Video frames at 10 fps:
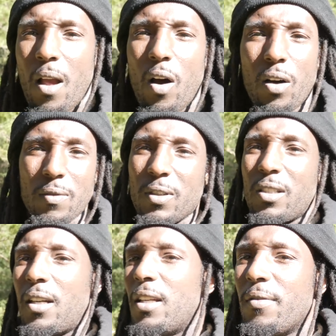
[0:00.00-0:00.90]
all of us
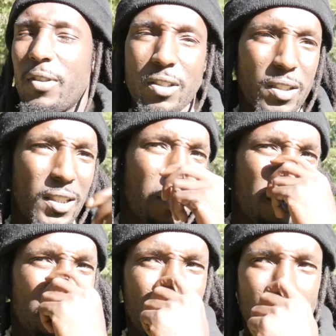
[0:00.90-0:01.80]
are individually,
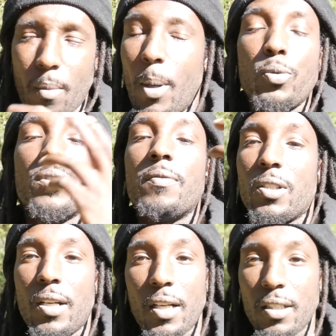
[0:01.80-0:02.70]
most of
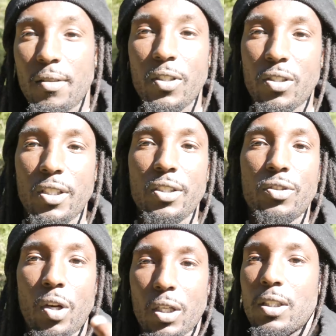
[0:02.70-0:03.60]
us are individually
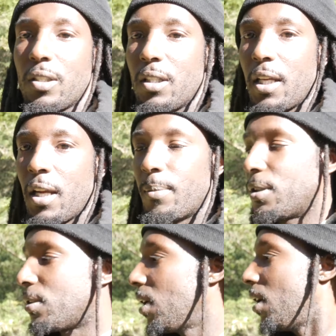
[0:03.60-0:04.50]
talking to the
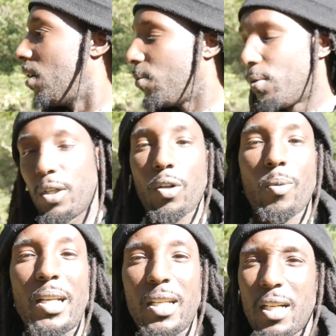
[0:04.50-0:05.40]
cameras with
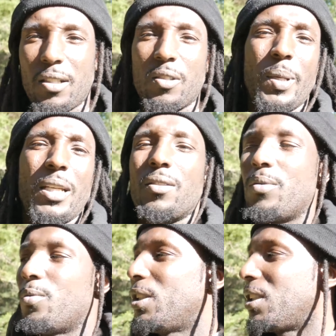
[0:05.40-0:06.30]
nobody in our space.
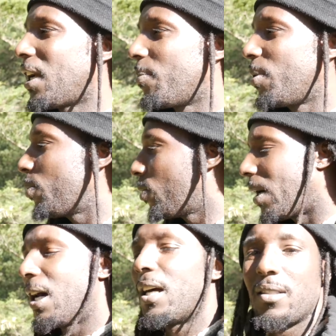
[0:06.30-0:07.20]
We should have people
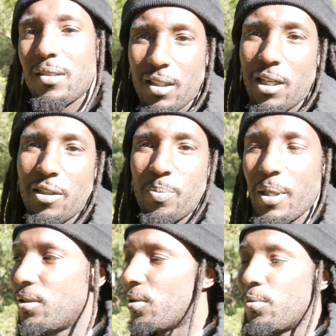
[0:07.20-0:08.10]
behind us in our
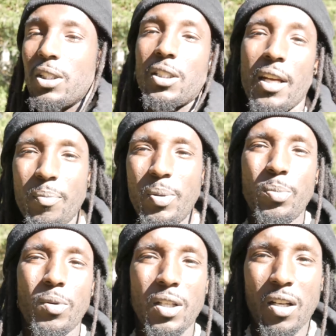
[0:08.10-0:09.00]
space, and we should have people on the